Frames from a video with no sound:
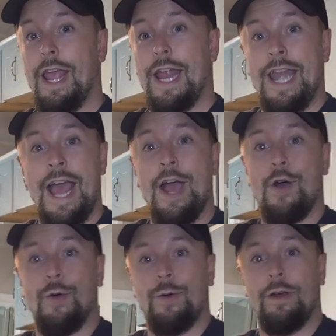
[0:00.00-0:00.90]
And
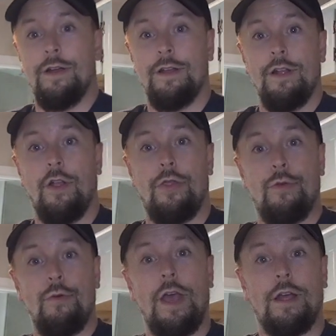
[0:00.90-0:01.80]
now,
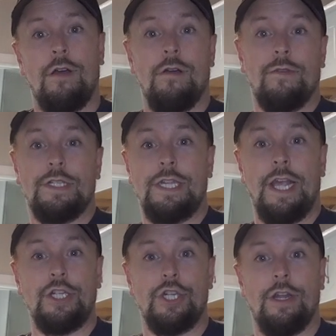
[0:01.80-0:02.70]
through that
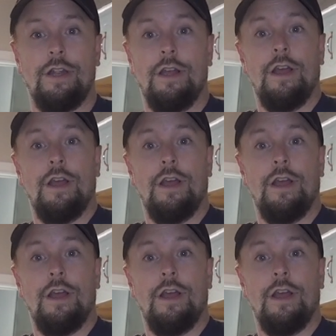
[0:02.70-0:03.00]
conversation,